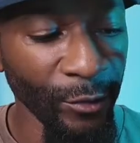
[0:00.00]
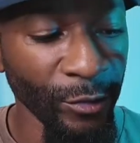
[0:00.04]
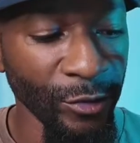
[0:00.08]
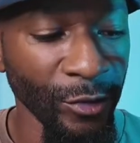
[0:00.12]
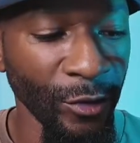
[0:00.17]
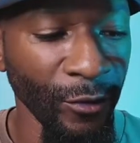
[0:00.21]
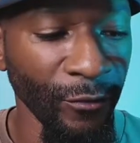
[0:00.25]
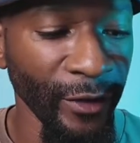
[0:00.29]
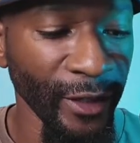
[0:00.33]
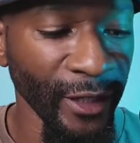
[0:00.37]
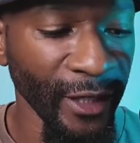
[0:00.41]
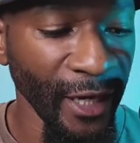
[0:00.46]
was
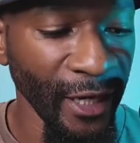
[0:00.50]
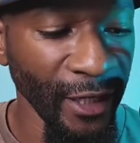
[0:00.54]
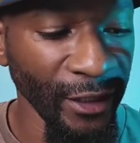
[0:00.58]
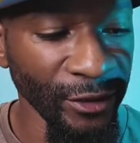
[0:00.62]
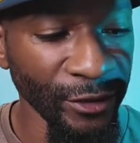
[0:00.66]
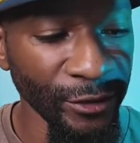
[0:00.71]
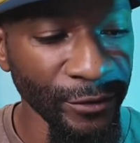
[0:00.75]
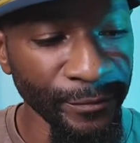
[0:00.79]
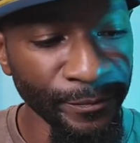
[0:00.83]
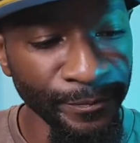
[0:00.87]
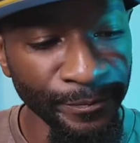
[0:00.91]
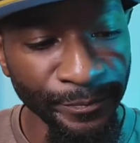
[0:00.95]
on
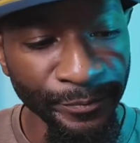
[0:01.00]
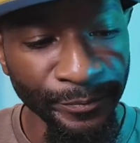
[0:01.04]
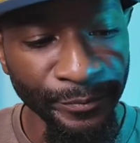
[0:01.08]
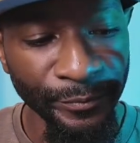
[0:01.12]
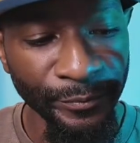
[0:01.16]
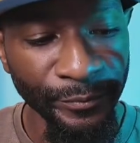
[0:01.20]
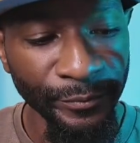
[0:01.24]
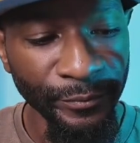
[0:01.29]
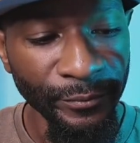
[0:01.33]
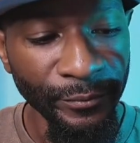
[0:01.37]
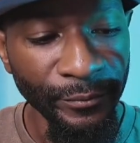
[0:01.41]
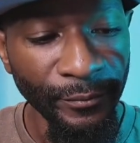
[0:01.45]
vacation.
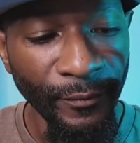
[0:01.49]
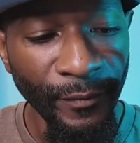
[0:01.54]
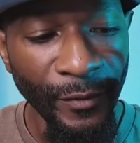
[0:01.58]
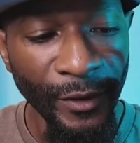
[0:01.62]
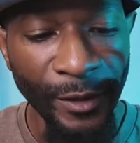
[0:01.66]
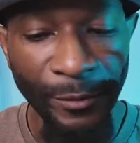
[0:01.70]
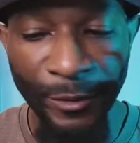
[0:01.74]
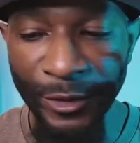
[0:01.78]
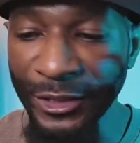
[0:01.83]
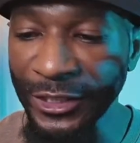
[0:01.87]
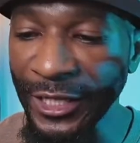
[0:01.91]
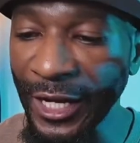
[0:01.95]

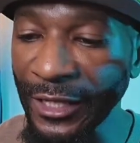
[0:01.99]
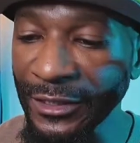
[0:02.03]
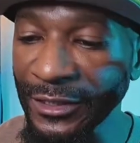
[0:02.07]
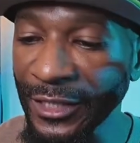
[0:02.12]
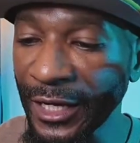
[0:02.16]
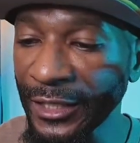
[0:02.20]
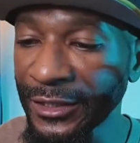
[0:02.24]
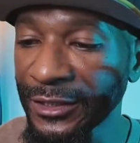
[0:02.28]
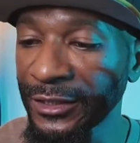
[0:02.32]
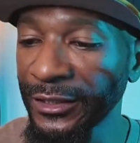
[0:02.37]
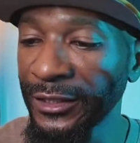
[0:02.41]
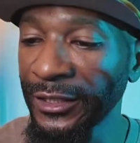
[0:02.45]
But shouts
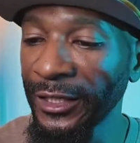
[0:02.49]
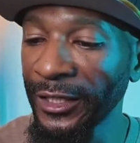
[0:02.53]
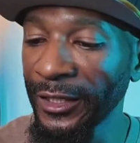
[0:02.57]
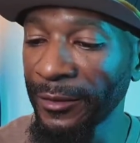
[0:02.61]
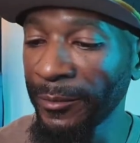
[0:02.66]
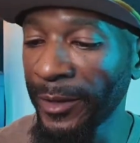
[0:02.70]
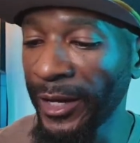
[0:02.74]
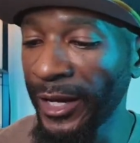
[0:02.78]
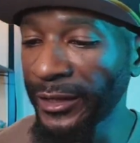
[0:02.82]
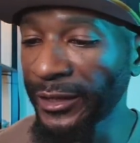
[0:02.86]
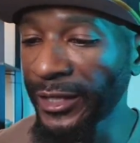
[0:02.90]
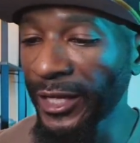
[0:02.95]
out to Nick,
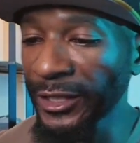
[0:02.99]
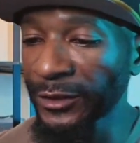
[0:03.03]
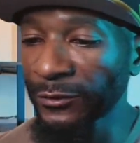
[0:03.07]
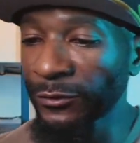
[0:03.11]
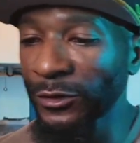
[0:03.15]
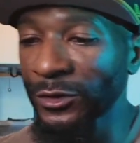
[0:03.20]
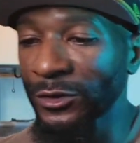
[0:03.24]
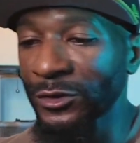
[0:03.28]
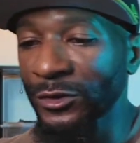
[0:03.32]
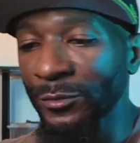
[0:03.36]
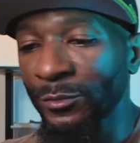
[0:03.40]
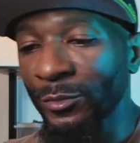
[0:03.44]
man. Thanks for
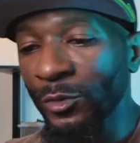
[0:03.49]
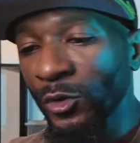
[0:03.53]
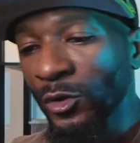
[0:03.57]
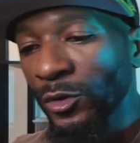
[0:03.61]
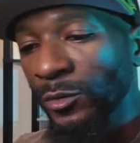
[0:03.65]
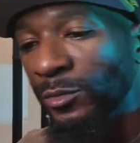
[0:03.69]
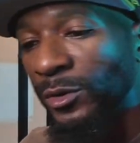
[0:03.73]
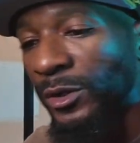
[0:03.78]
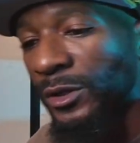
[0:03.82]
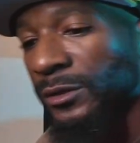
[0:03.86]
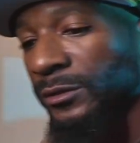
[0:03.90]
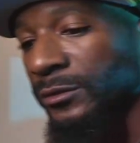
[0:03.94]
the support,
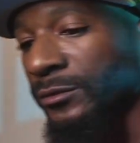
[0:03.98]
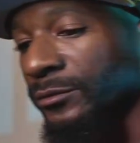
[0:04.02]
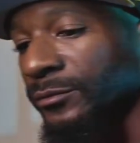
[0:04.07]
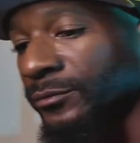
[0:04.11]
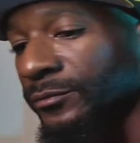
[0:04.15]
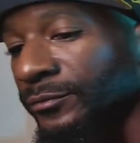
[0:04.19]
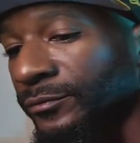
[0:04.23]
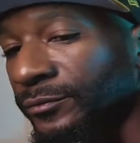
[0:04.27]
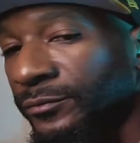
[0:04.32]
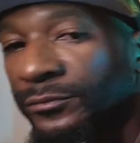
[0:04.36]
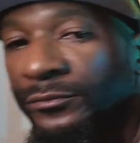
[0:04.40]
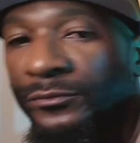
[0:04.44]
brother.
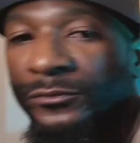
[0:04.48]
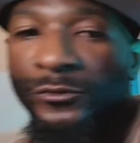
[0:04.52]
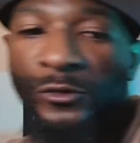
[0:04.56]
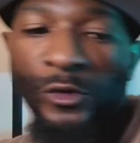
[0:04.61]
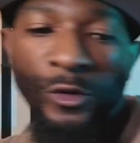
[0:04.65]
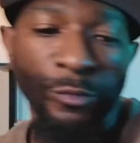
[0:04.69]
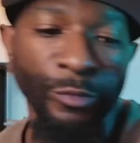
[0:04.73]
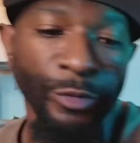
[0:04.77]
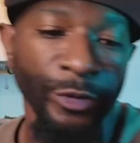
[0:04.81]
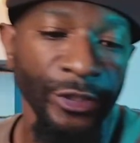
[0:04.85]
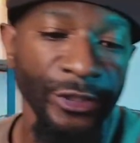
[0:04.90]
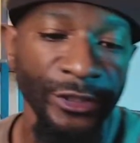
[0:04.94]
We
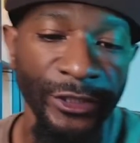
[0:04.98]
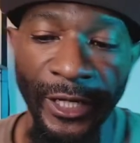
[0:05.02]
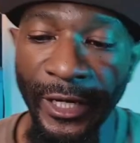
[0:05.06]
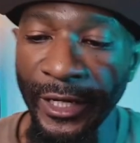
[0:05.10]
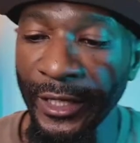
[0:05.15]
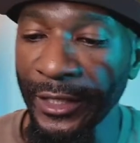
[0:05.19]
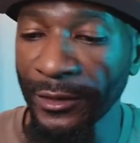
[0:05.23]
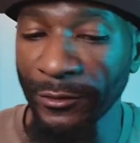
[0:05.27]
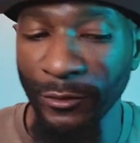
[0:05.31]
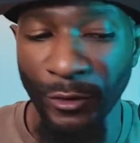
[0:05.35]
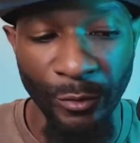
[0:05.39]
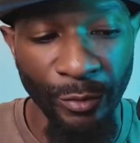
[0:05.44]

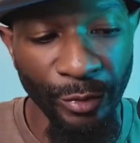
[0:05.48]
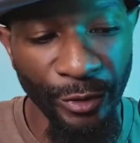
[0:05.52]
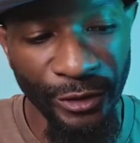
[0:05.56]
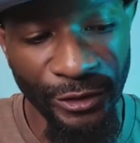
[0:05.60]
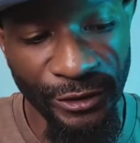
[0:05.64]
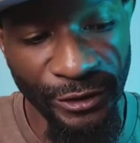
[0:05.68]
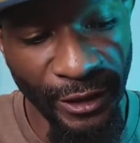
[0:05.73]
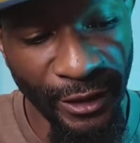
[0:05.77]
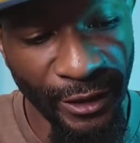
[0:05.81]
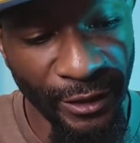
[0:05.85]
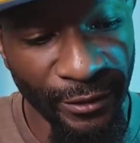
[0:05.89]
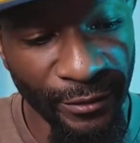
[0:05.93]
appreciate it. We
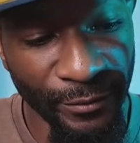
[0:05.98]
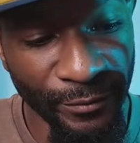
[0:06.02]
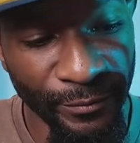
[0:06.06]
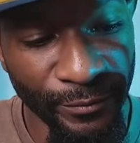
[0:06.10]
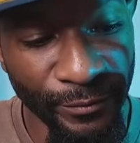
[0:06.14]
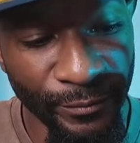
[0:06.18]
appreciate it.